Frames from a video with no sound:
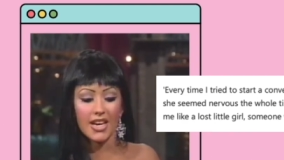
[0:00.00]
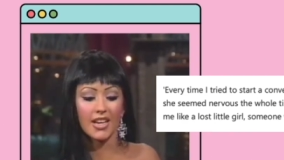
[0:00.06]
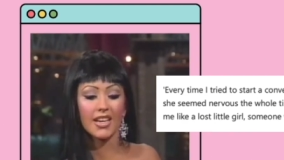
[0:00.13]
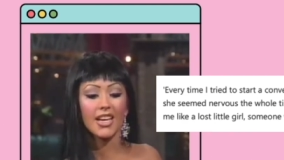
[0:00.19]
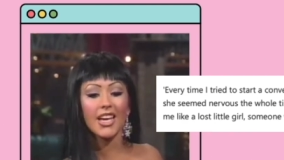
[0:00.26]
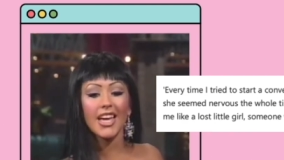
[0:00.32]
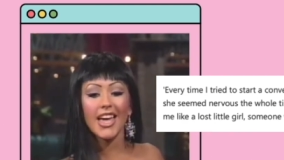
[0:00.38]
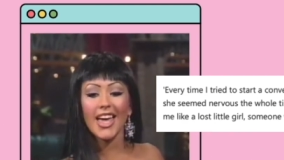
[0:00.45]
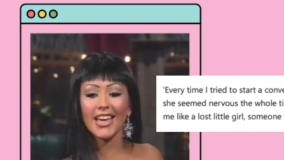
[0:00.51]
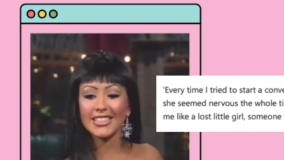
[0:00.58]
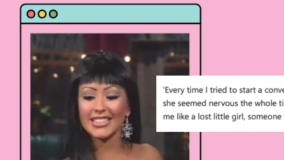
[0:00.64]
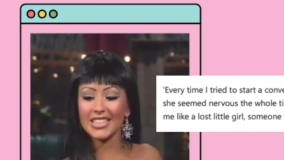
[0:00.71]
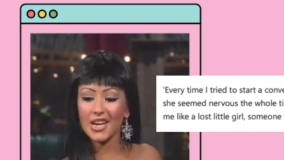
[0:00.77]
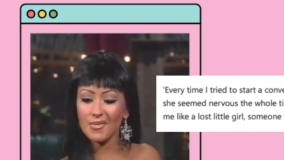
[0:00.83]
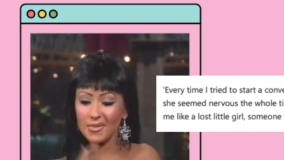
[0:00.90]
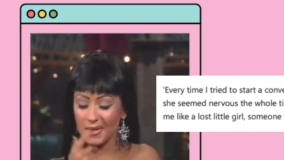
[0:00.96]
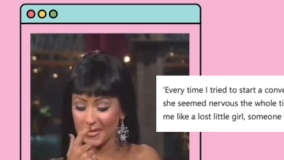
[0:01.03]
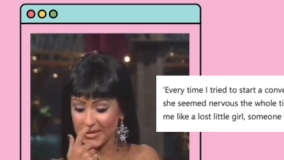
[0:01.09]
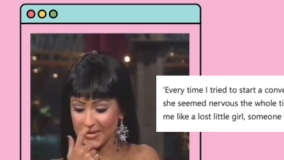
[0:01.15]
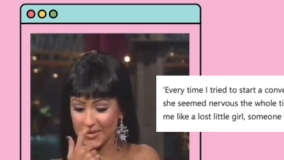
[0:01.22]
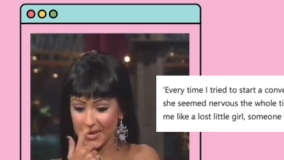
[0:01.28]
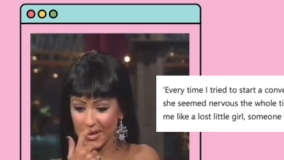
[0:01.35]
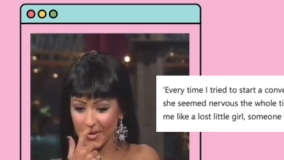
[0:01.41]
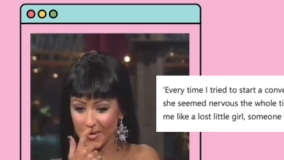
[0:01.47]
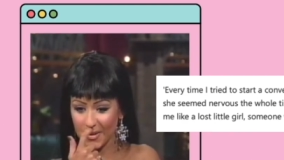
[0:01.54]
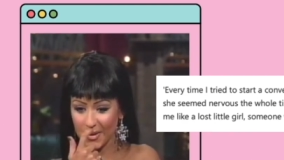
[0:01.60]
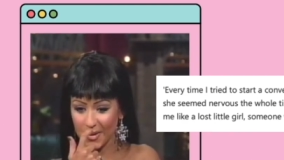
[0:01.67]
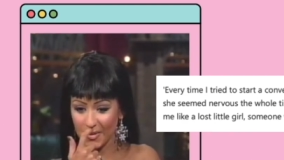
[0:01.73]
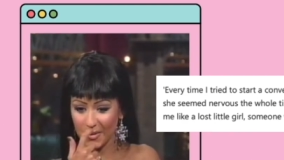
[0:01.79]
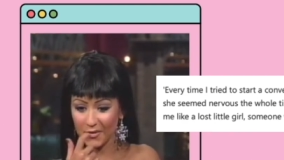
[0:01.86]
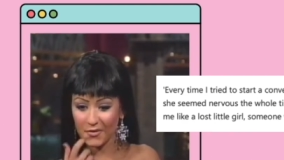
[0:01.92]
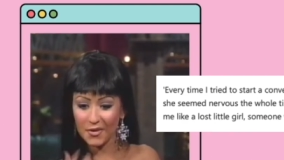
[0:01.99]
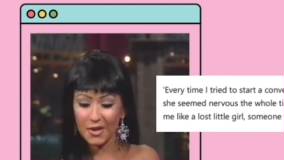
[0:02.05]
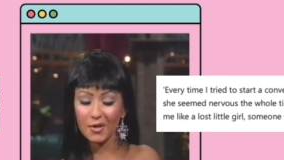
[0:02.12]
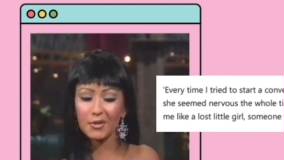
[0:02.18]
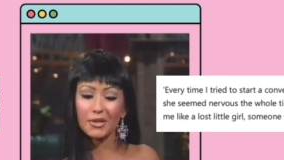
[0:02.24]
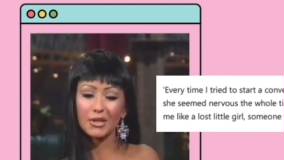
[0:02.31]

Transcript: She seems to me like a lost little girl,